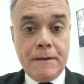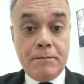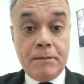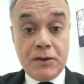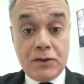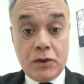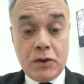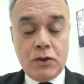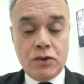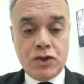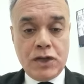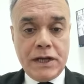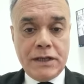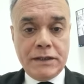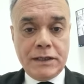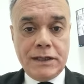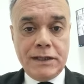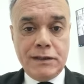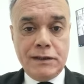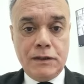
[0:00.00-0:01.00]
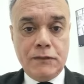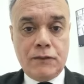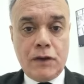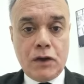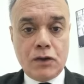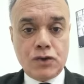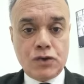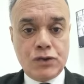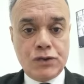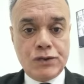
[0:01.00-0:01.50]
pathology and kidney
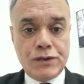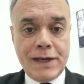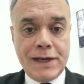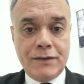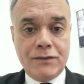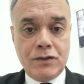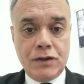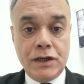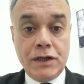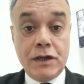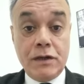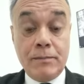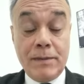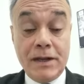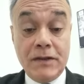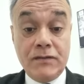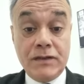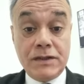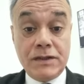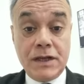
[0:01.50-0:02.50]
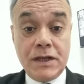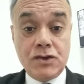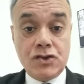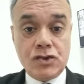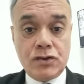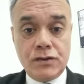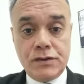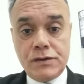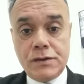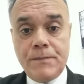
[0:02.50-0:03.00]
functions and renal
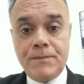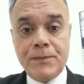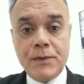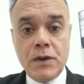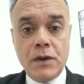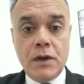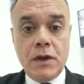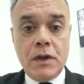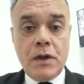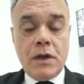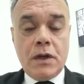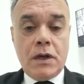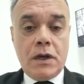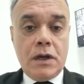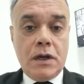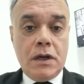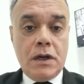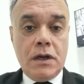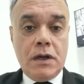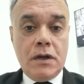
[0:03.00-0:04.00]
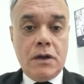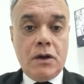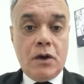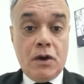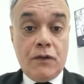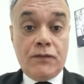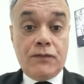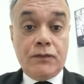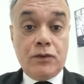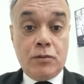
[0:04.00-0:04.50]
manifestations
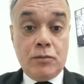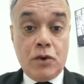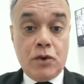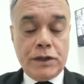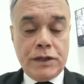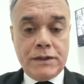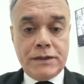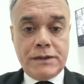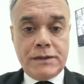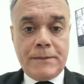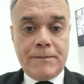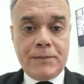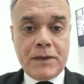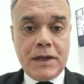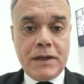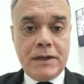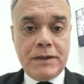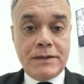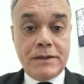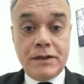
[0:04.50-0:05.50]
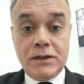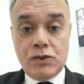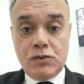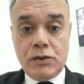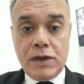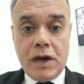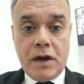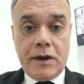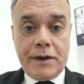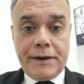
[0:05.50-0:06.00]
of pneumonias. Since
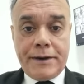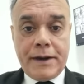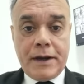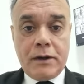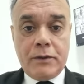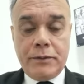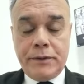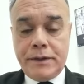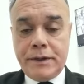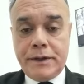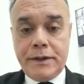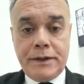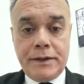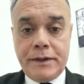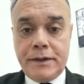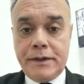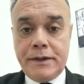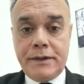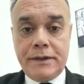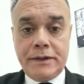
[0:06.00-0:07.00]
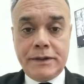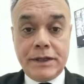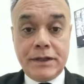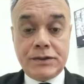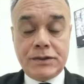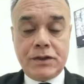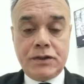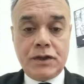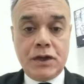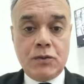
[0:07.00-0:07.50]
we are now,
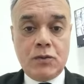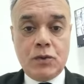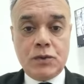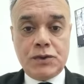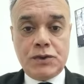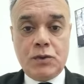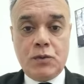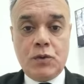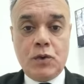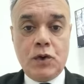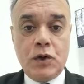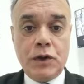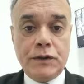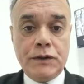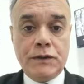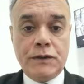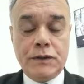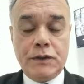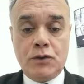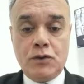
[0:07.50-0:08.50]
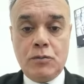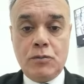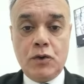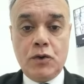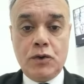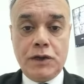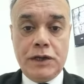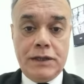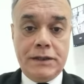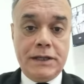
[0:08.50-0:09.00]
yesterday was the World
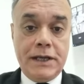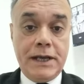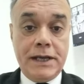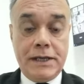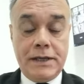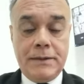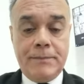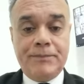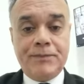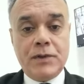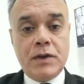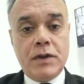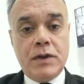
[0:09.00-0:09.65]
Pneumonia Day.